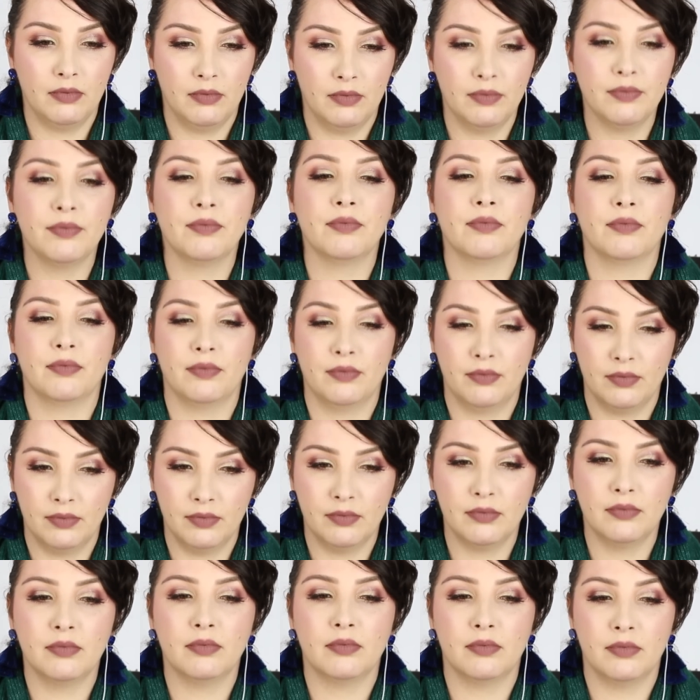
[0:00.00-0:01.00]

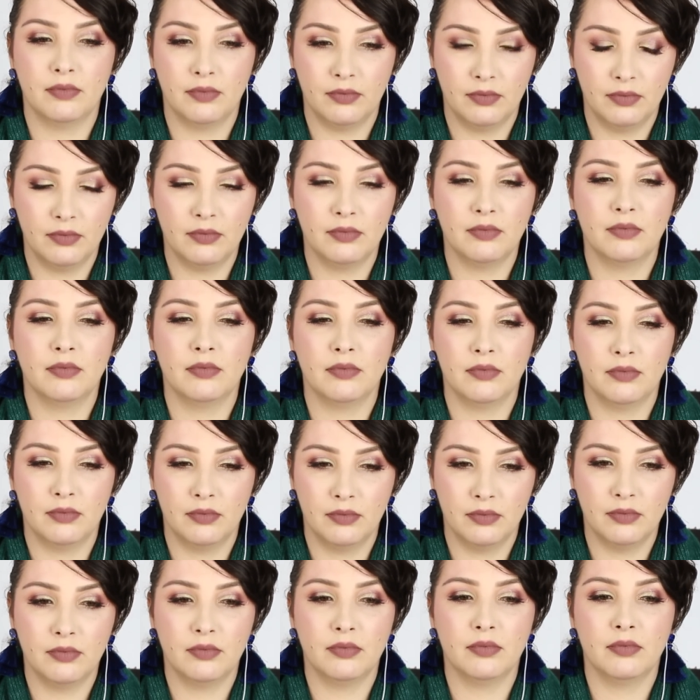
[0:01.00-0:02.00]

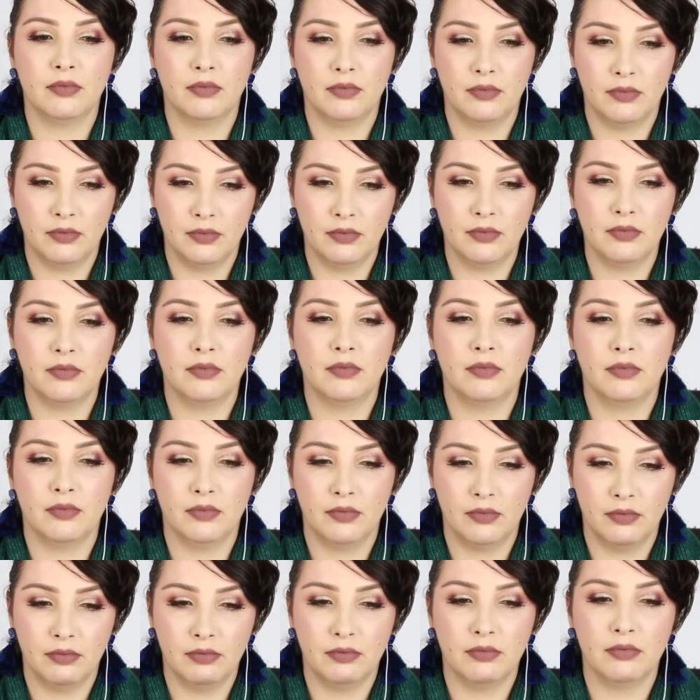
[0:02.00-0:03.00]

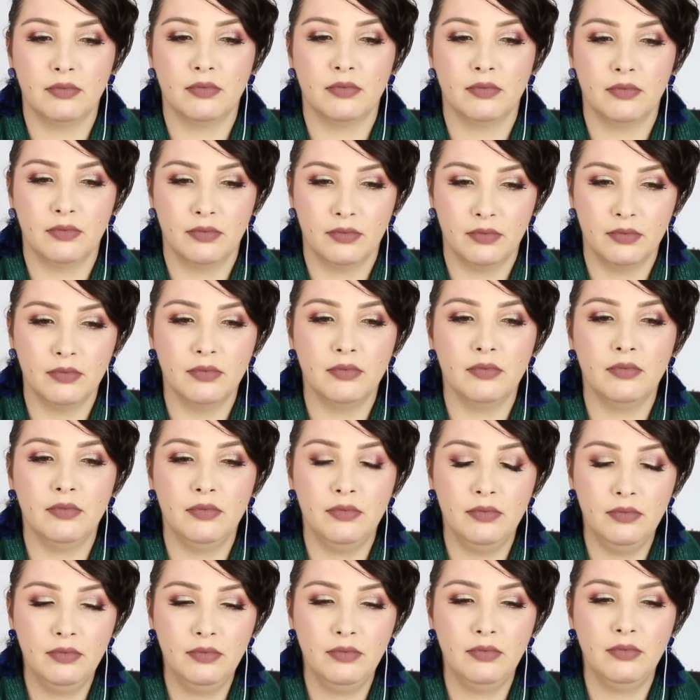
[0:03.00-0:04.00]

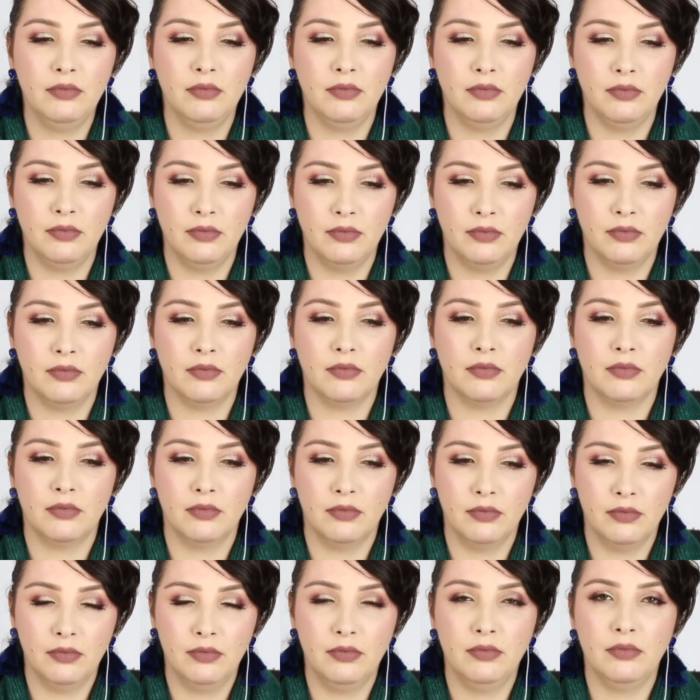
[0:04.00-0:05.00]

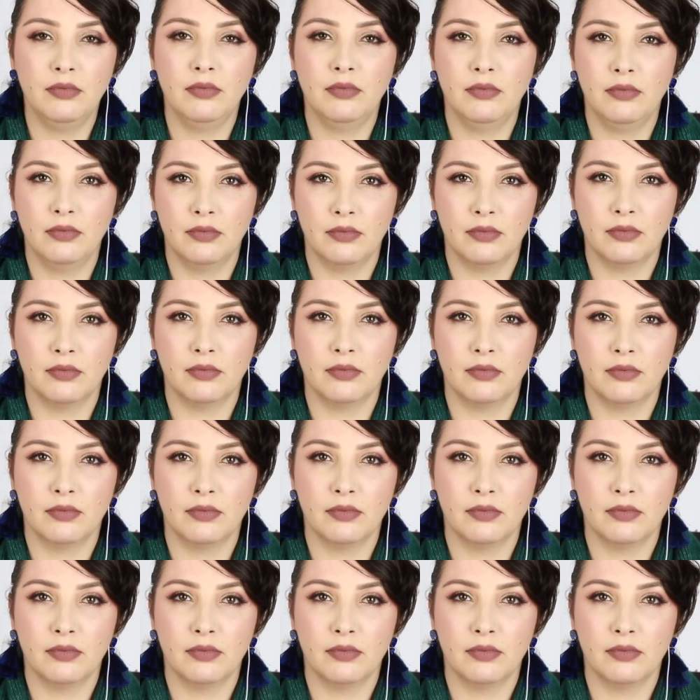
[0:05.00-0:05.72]
No words are spoken by the person on screen.